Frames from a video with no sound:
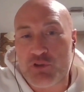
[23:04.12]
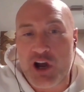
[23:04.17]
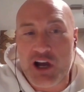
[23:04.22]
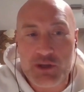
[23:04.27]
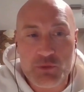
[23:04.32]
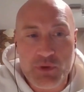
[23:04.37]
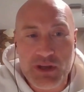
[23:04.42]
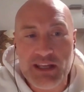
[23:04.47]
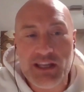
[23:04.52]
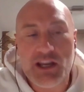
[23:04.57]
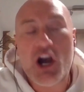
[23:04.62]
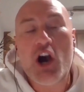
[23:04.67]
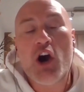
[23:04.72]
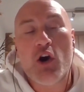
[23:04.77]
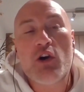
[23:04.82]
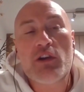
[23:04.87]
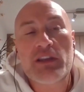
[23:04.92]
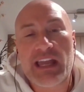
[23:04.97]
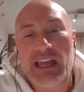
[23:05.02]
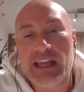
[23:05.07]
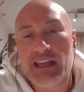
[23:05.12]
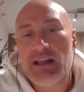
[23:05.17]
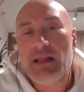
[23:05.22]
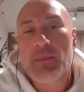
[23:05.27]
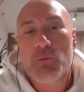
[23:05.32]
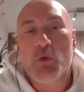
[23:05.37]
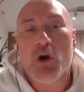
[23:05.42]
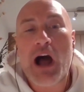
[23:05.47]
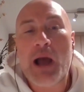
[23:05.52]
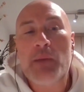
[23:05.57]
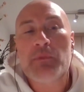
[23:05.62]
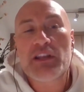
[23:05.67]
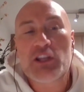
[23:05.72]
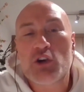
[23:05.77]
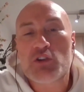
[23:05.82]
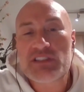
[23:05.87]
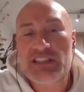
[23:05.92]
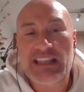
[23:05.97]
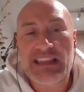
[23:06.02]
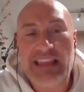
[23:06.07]
and Broadway? Oh, okay. Well, I'm going
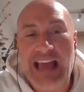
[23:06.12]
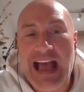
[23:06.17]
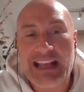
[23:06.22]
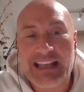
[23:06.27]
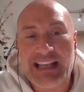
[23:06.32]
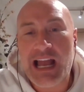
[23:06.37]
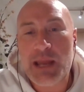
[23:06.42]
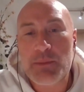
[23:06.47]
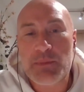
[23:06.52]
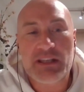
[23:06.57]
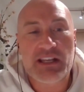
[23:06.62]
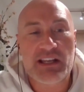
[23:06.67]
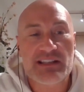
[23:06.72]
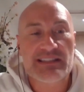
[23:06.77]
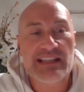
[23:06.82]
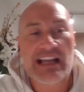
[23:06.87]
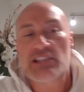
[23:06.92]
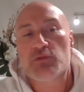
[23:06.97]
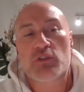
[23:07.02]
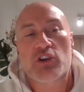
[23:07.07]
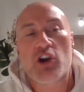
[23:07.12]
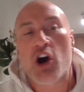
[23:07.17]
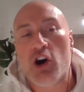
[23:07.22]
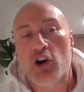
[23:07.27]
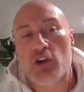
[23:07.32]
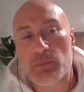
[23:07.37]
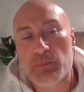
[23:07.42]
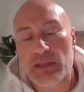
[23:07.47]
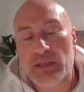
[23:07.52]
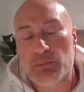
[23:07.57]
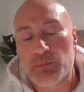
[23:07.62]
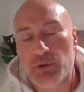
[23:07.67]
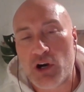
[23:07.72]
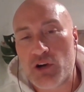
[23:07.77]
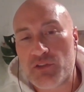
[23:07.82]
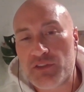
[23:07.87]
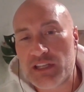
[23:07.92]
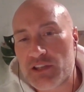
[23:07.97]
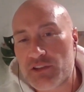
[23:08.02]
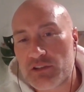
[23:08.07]
to go see that guy because that's where all
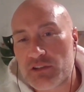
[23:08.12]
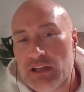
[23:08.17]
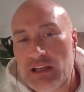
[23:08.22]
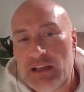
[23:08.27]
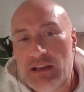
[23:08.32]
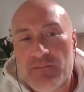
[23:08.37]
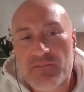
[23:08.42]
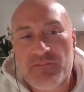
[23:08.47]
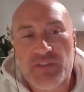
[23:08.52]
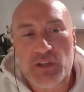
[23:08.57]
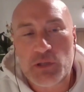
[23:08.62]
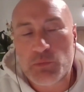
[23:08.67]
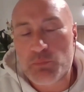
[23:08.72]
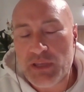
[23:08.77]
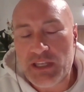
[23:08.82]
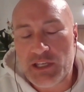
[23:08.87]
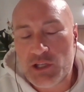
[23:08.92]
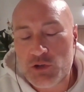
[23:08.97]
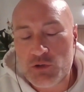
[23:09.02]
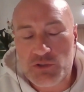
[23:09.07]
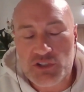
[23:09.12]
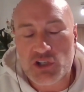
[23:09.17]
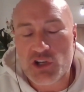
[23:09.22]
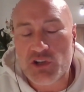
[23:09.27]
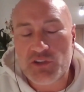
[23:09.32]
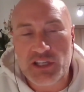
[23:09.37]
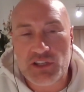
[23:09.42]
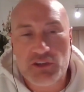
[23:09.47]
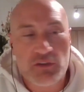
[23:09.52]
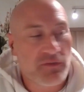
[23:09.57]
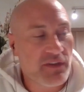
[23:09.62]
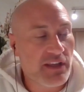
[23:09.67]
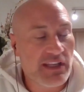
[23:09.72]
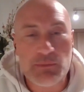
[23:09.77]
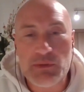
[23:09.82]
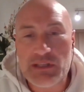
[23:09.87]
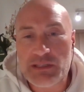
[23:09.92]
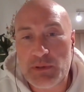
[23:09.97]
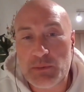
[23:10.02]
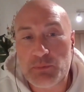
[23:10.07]
the other Filipinos or all the other
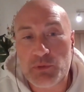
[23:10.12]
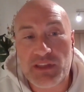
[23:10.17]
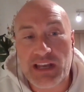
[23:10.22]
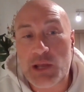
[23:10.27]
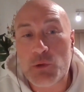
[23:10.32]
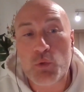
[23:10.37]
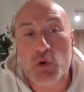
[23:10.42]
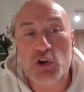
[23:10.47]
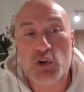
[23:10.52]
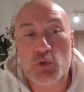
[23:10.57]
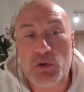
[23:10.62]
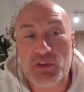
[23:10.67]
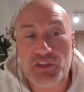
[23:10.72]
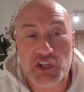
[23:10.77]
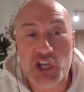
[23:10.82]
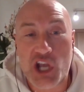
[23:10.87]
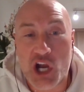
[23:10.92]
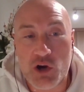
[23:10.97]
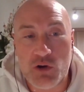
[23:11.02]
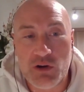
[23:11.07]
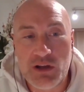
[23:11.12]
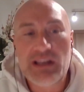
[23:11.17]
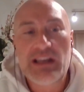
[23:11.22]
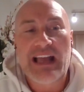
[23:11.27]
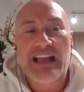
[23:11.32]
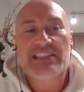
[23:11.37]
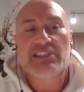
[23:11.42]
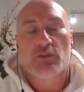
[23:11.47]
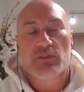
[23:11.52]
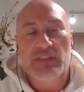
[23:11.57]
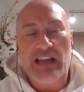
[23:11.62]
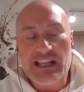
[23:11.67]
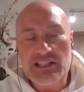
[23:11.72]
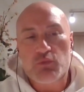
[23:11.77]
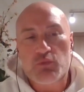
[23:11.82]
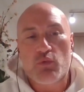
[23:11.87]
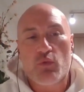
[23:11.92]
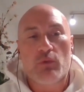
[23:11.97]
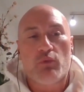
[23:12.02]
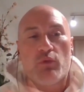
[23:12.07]
Vietnamese people that I work with go. And so
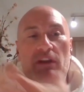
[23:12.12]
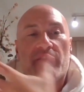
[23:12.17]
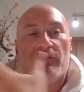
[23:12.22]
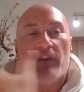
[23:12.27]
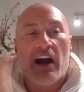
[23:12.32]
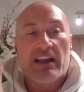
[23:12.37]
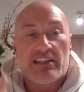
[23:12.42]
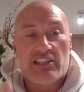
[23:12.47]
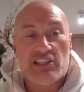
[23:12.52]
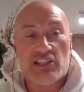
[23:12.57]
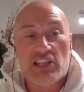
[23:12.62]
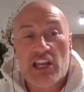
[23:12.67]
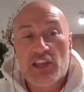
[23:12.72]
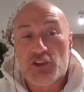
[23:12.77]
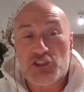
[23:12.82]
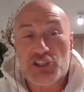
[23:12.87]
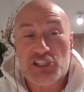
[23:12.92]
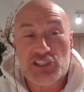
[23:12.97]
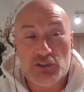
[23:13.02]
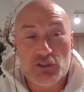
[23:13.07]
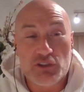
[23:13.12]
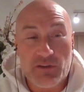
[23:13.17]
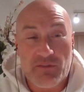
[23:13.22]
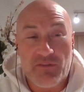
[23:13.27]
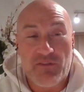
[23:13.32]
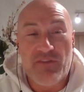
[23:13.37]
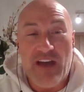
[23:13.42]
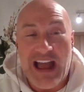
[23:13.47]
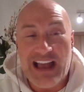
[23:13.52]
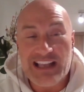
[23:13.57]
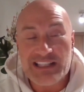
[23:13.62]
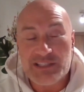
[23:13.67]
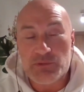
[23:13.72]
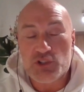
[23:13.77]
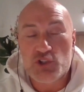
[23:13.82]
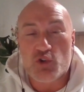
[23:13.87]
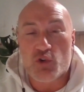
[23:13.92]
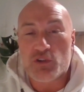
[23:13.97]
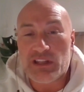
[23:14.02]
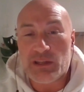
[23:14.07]
that's what we find is there's still the vast
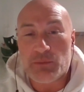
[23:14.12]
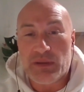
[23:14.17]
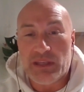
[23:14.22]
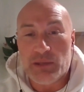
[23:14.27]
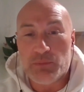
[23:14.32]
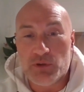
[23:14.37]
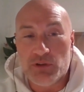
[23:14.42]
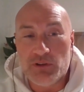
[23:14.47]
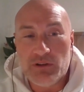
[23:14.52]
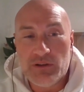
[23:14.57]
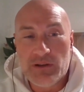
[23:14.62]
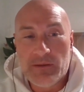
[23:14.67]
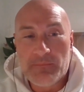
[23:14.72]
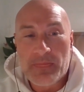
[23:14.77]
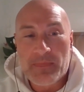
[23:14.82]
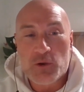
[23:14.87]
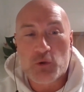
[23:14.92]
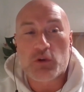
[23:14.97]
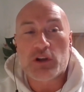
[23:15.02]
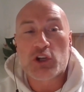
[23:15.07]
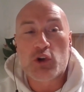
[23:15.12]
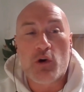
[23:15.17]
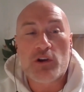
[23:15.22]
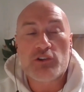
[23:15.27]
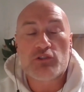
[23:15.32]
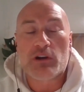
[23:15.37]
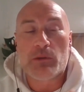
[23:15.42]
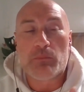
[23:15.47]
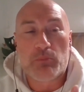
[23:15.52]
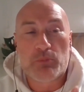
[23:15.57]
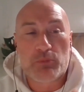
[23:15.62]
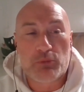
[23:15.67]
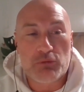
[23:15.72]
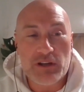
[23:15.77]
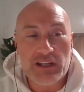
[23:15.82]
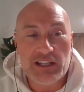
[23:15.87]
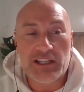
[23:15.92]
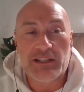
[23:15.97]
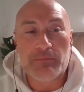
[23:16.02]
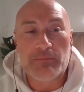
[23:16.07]
majority of people who are going to a
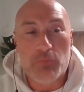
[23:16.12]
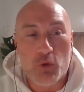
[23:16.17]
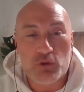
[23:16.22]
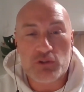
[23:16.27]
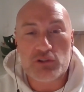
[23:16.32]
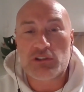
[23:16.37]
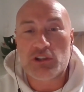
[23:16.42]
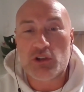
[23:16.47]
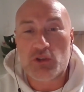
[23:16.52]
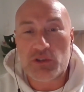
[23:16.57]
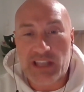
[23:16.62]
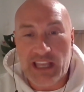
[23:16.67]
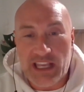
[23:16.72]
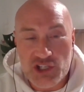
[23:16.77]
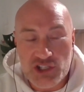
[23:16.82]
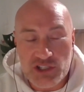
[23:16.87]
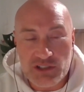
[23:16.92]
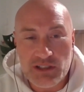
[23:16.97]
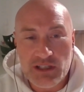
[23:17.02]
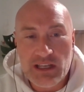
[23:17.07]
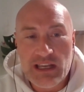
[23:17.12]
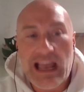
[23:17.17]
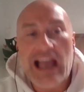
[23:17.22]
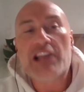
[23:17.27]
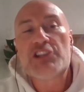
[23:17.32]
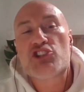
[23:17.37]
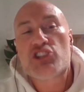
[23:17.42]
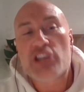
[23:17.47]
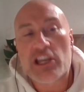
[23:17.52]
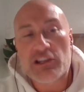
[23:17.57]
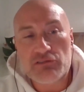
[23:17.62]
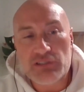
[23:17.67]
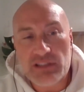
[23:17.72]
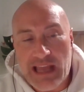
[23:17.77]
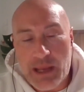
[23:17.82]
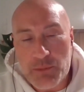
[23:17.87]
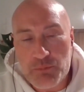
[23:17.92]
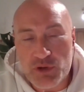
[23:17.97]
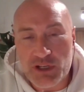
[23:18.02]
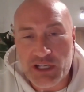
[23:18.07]
brick and mortar location. And
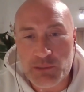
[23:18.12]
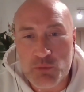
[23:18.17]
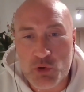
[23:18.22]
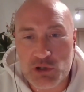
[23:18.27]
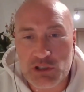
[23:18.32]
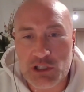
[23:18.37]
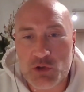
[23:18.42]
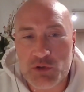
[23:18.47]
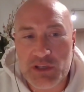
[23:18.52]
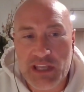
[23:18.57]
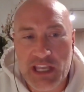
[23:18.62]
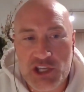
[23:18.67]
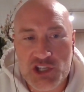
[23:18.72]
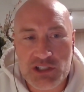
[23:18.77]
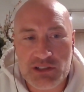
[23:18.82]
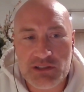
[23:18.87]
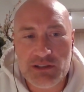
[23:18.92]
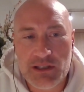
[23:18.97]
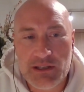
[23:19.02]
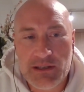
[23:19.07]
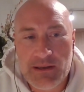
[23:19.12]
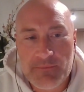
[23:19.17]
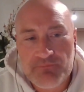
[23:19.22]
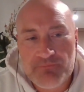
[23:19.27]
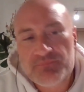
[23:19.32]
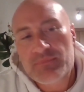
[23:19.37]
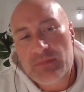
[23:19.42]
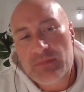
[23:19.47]
generally that brick and mortar location,